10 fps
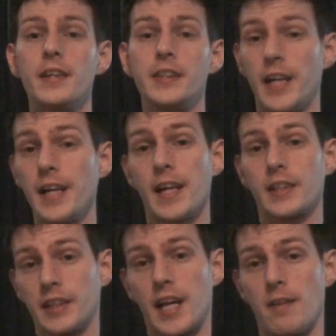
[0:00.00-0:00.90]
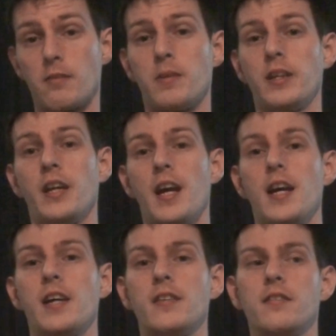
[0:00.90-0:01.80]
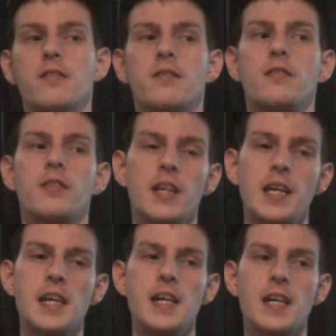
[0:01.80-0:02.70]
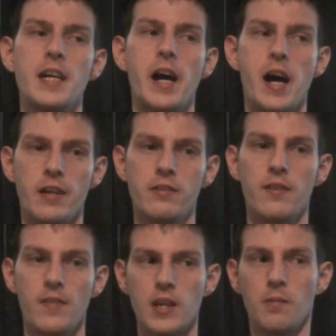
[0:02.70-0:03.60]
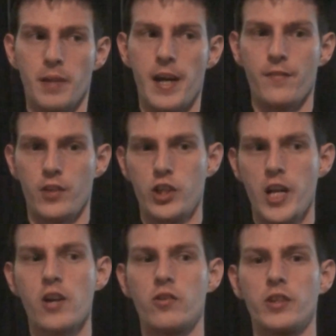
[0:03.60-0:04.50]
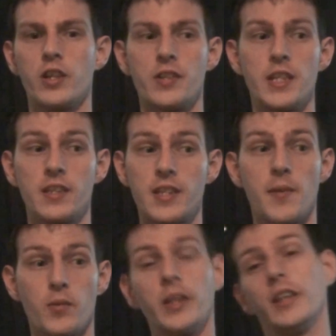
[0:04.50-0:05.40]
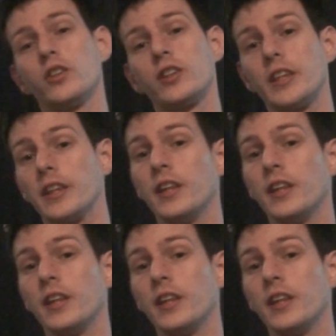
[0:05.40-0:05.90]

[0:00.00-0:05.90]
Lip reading: Jade actually came to me and he asked if he could play it for the channel because it seemed really interesting.